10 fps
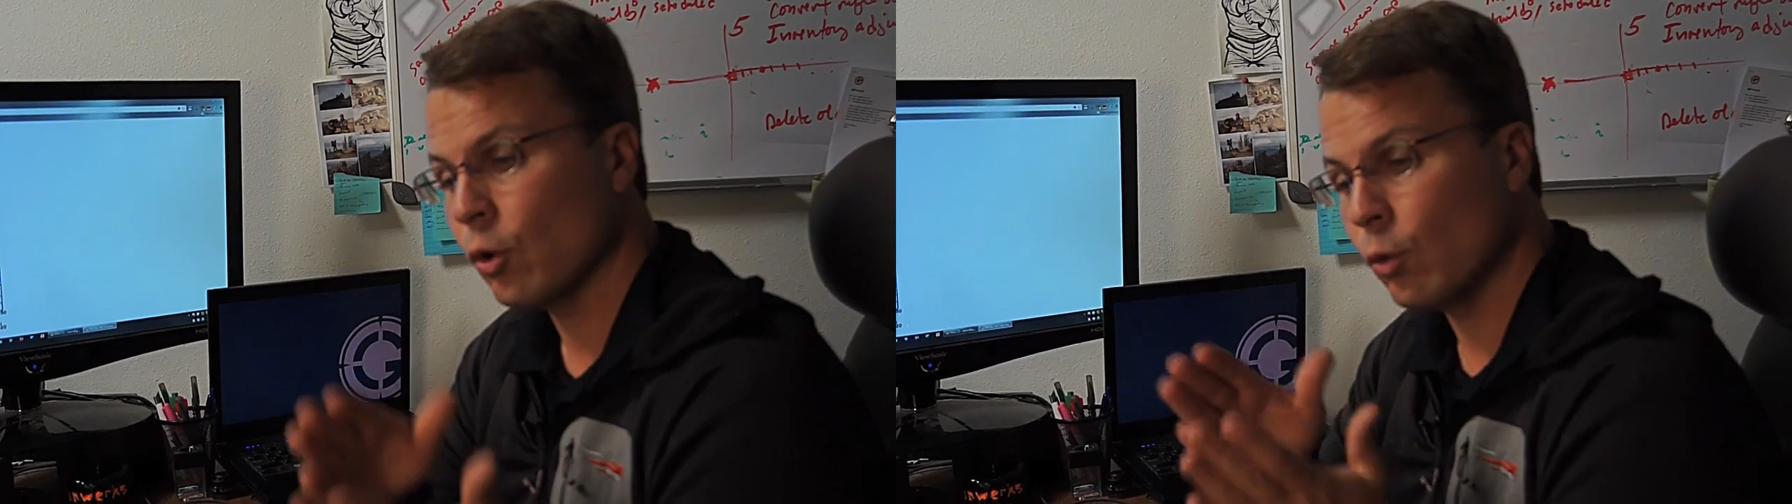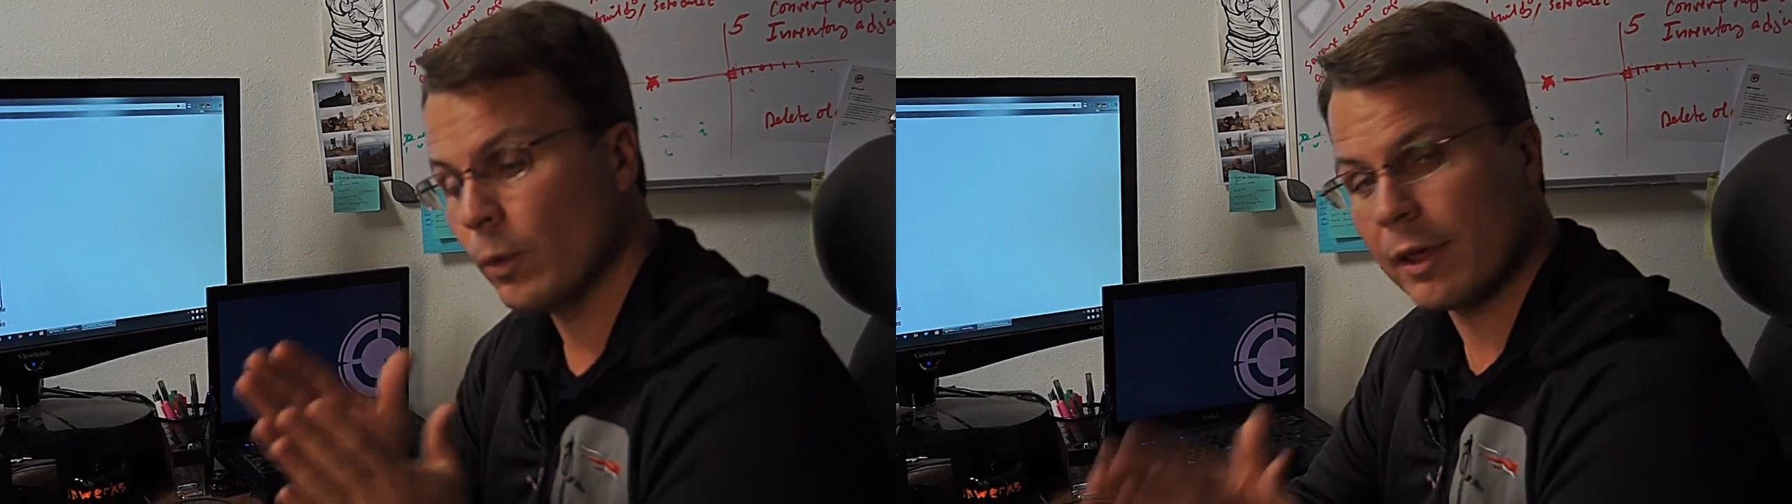
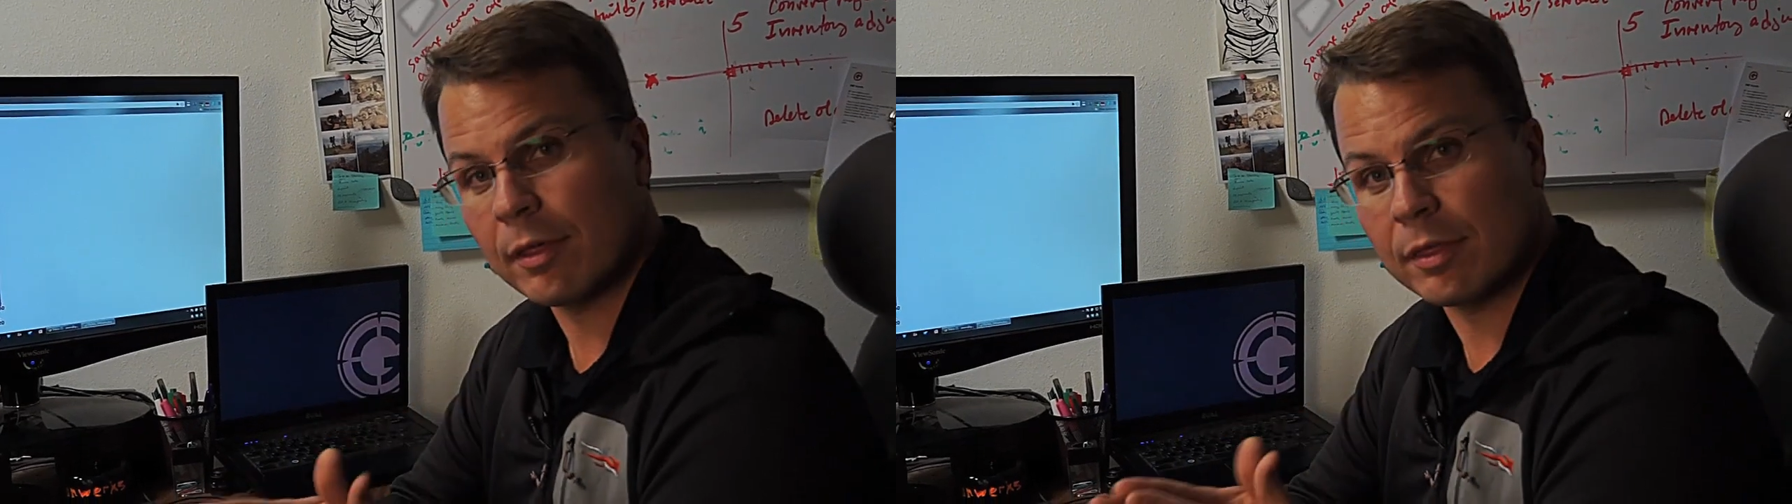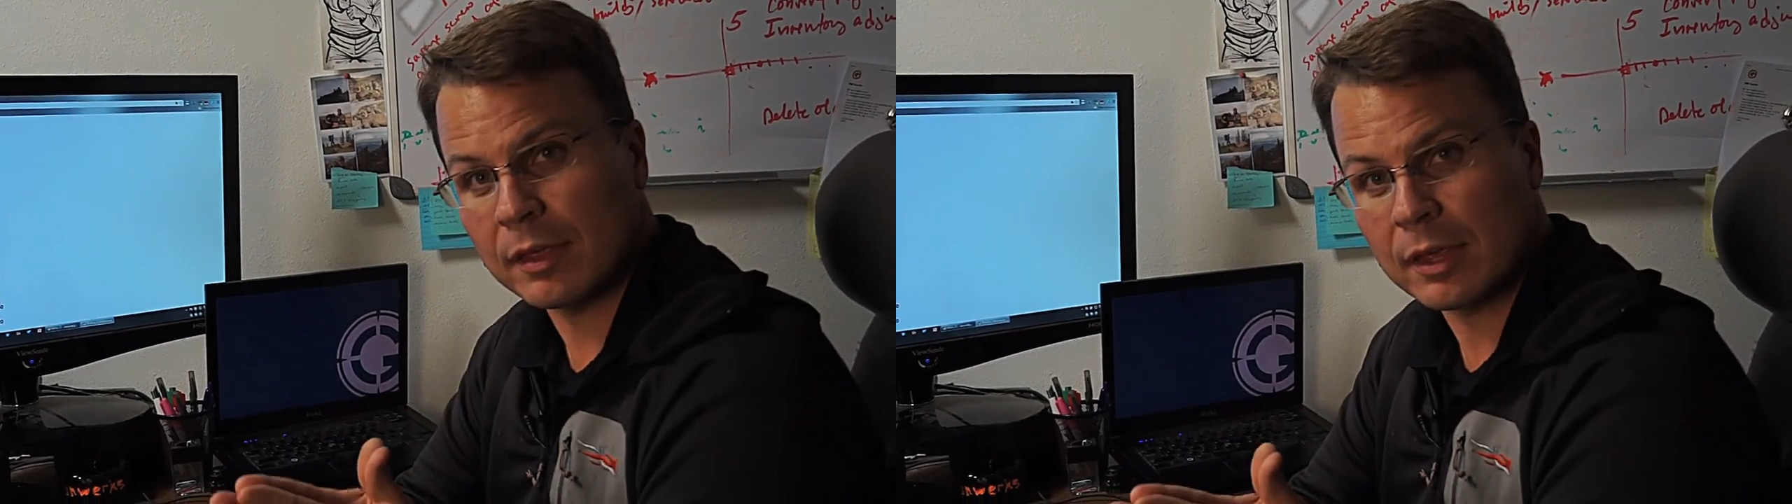
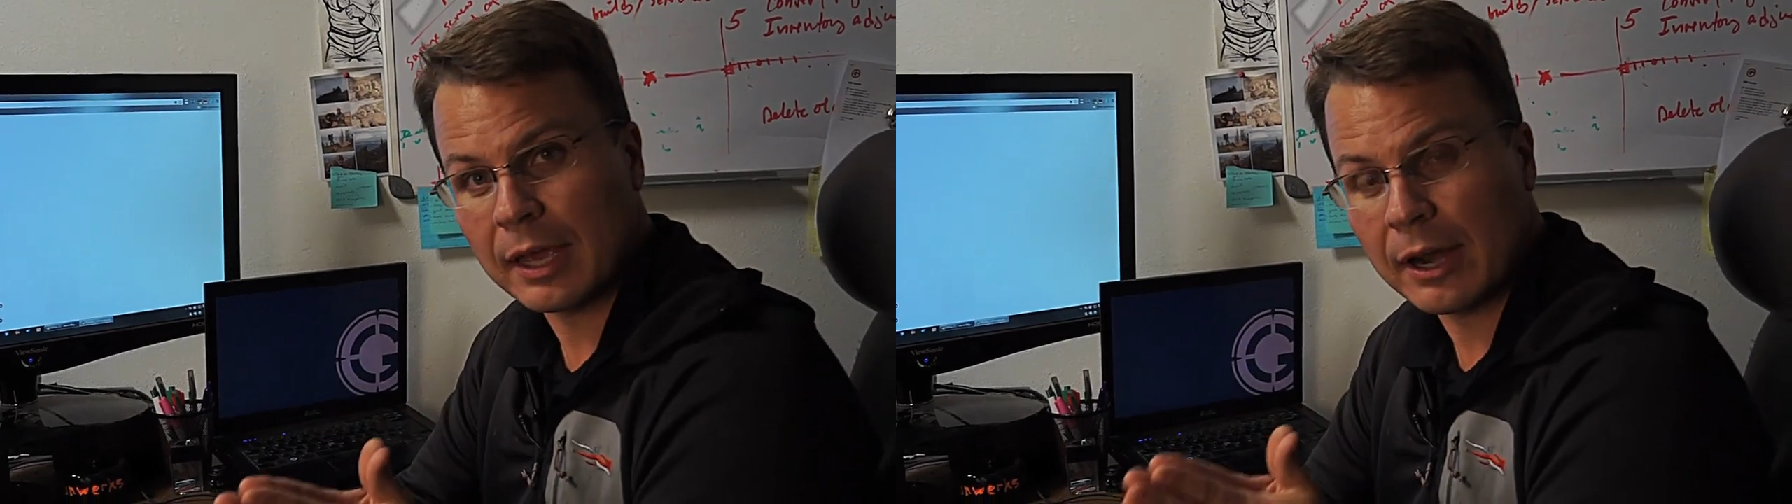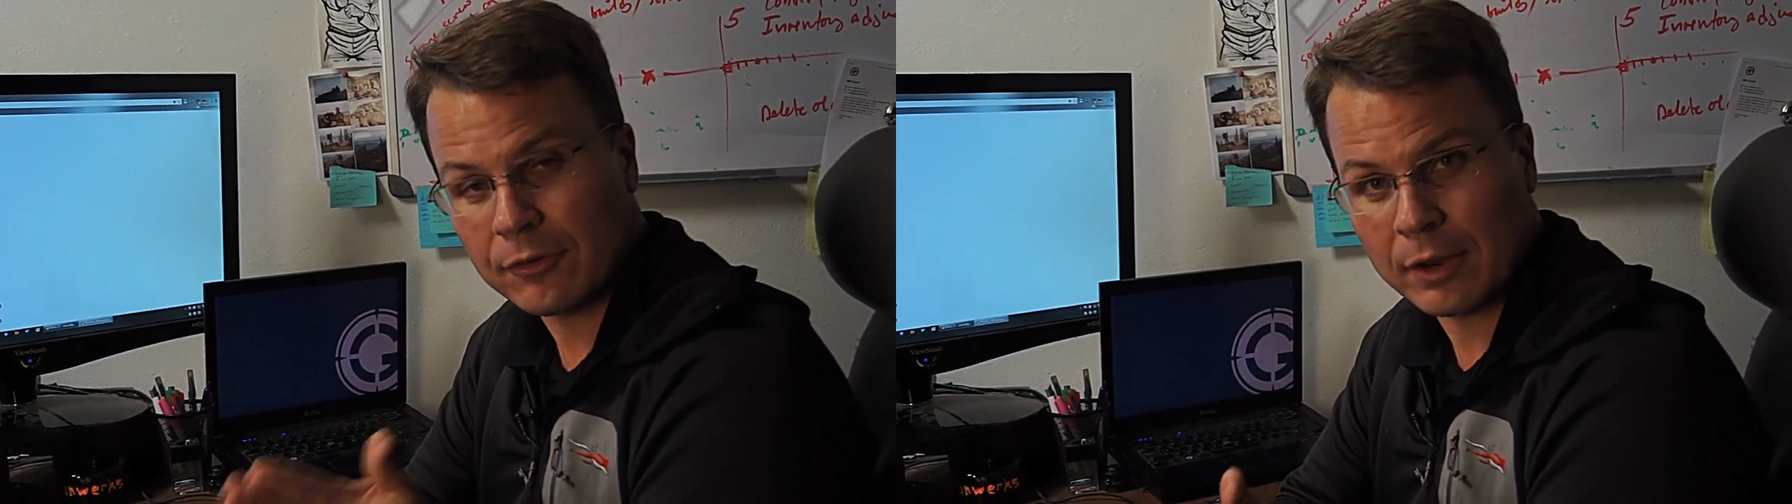with
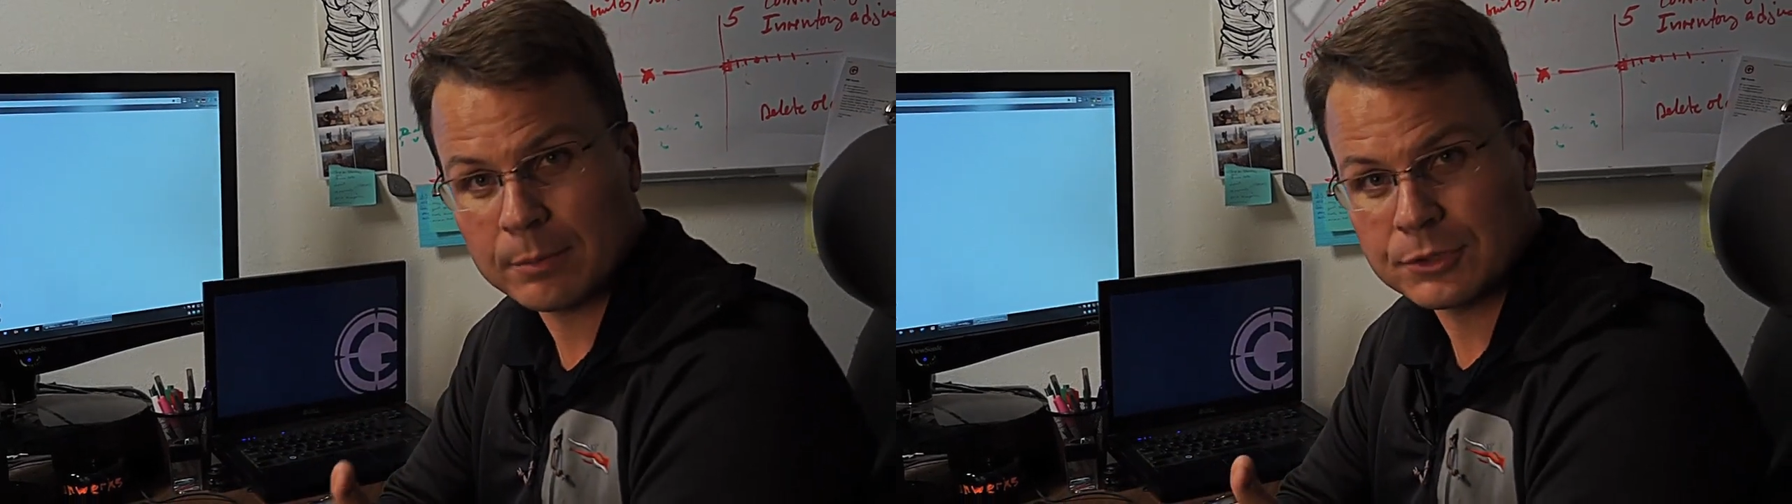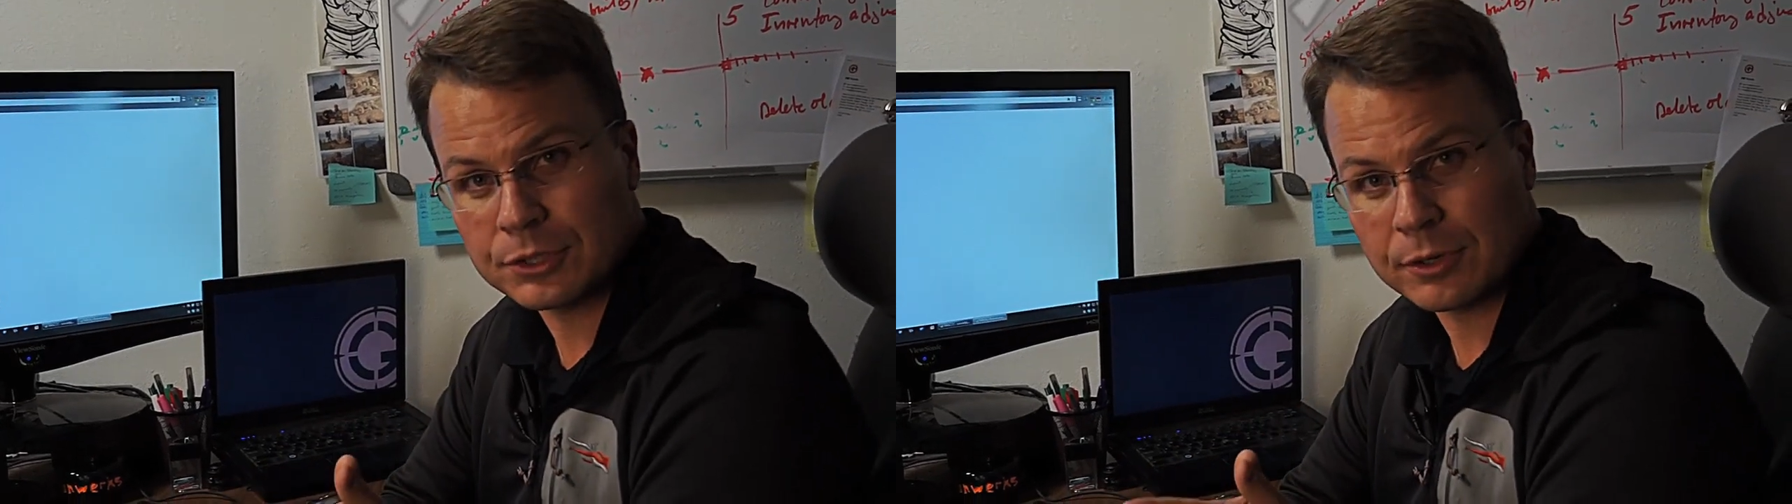the air
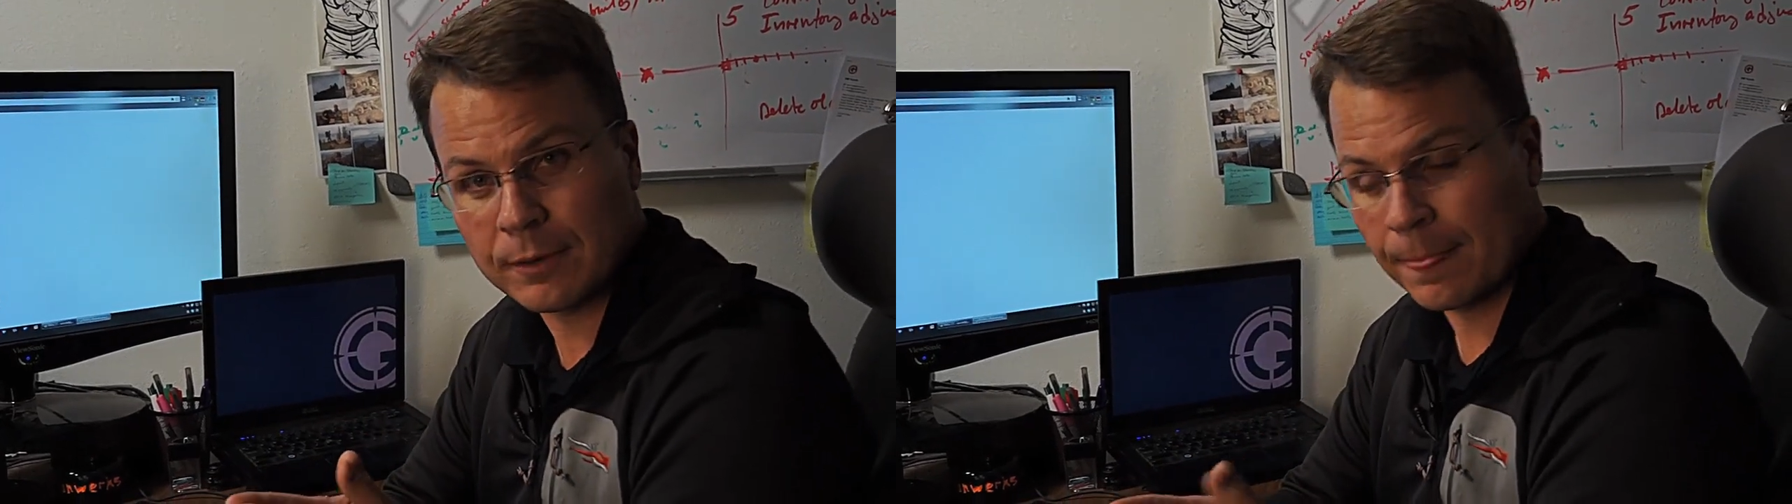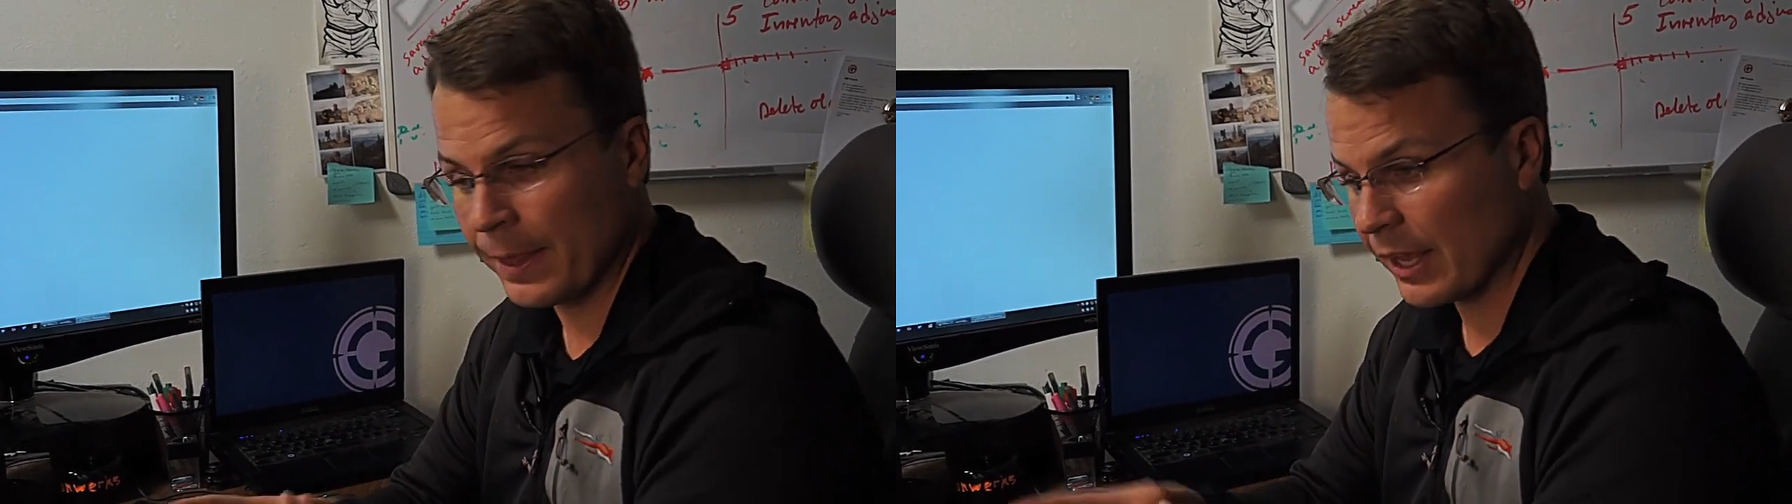temperature,